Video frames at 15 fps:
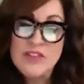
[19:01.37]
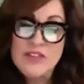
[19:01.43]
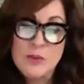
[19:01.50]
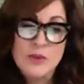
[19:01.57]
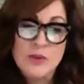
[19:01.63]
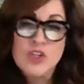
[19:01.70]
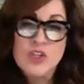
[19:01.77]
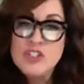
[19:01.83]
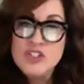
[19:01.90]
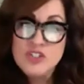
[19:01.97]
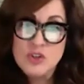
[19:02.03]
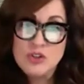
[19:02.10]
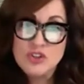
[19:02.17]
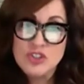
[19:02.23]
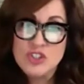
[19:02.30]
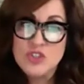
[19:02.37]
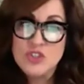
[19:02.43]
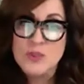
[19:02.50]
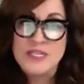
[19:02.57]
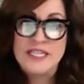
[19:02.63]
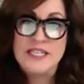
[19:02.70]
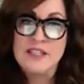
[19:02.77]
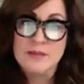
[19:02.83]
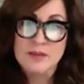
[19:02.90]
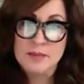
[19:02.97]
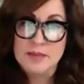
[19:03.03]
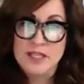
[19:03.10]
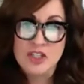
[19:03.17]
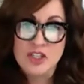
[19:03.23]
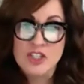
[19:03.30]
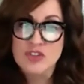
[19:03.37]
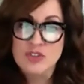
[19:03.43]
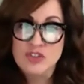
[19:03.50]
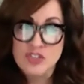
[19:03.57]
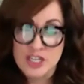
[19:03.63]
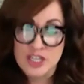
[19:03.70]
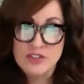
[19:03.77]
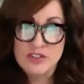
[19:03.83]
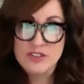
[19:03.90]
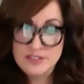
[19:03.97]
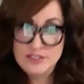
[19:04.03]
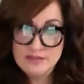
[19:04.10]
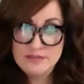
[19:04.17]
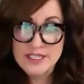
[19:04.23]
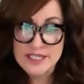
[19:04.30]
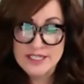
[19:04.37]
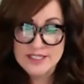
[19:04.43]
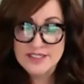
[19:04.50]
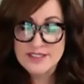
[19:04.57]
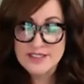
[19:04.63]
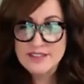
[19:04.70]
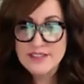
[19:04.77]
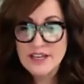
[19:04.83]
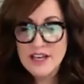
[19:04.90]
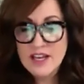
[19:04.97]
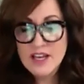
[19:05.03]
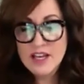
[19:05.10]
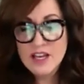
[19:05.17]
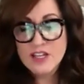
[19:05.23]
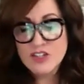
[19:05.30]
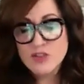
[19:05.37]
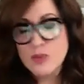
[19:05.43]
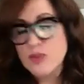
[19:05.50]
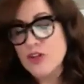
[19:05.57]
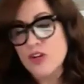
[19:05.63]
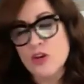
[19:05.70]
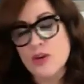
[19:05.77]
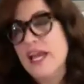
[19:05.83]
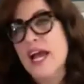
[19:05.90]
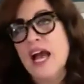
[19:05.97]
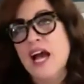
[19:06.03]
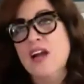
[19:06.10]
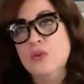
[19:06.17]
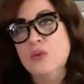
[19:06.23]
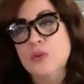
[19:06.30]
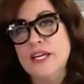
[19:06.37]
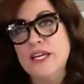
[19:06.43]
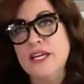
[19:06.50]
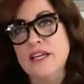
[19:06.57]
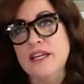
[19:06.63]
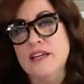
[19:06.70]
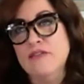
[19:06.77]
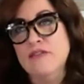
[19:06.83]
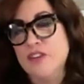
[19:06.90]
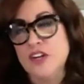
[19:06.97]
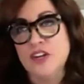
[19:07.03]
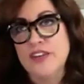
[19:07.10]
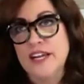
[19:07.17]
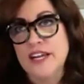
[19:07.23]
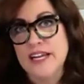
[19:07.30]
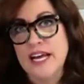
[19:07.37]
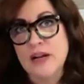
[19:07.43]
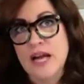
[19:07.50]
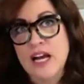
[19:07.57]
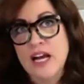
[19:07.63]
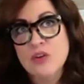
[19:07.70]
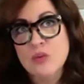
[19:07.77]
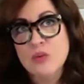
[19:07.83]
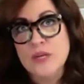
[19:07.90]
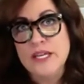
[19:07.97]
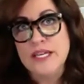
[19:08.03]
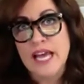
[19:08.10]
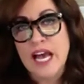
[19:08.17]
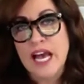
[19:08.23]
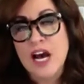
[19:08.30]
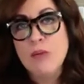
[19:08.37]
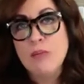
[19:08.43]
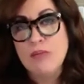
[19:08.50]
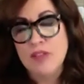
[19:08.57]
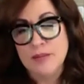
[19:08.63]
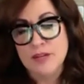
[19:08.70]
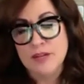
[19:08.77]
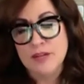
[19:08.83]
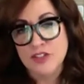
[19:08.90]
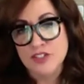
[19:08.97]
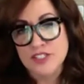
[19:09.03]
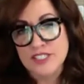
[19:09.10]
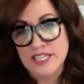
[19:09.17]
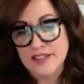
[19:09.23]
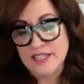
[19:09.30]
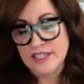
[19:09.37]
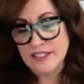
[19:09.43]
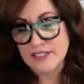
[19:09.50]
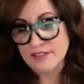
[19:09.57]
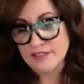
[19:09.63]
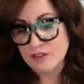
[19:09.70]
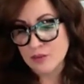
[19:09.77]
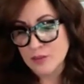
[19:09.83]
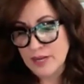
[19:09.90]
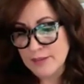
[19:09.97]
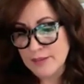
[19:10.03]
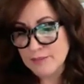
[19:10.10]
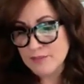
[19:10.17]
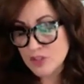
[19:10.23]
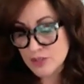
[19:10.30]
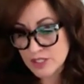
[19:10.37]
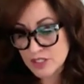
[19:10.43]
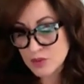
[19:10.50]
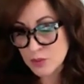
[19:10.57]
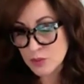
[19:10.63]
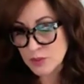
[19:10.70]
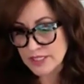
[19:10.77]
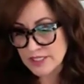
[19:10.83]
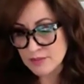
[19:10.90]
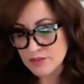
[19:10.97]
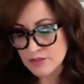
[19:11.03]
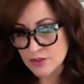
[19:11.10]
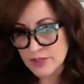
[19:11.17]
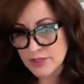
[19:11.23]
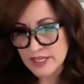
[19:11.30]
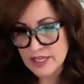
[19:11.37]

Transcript: they were good soldiers. We needed them to be good generals, in essence. So we thought, okay, how do we figure that out? How do we help them to understand that in a different way? So here's what we ended up doing.